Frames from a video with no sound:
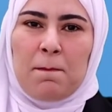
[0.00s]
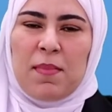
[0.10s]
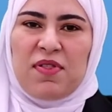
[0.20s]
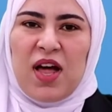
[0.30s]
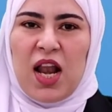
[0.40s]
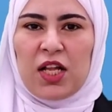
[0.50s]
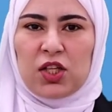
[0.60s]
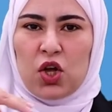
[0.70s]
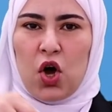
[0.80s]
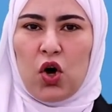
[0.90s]
The
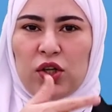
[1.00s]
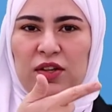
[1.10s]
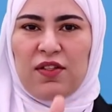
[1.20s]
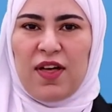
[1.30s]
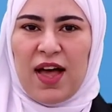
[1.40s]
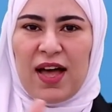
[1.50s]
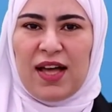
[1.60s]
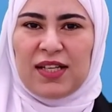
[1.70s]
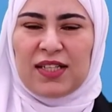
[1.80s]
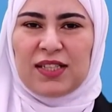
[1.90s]
vase is
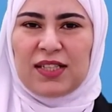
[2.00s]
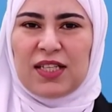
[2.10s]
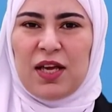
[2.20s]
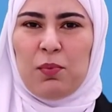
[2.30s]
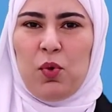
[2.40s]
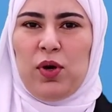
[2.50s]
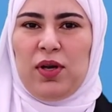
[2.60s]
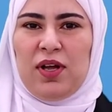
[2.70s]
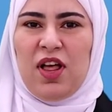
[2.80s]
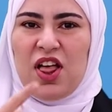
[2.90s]
on the
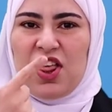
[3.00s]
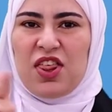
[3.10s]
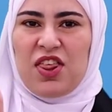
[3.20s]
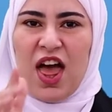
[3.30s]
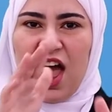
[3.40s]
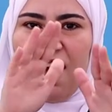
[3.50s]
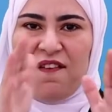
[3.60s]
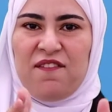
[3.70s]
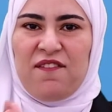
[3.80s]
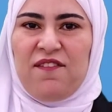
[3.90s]
table.
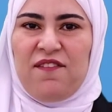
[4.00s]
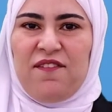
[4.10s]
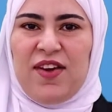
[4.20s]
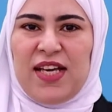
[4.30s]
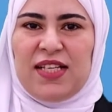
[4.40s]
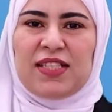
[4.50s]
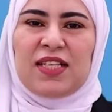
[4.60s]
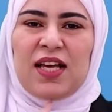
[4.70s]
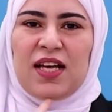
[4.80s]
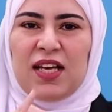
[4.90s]
So on
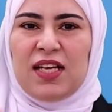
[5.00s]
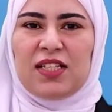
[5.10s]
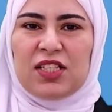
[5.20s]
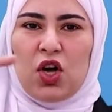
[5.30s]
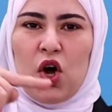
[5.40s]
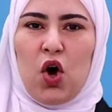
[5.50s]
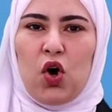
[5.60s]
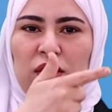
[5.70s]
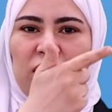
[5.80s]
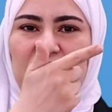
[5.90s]
means on top
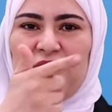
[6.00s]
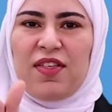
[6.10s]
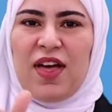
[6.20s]
of.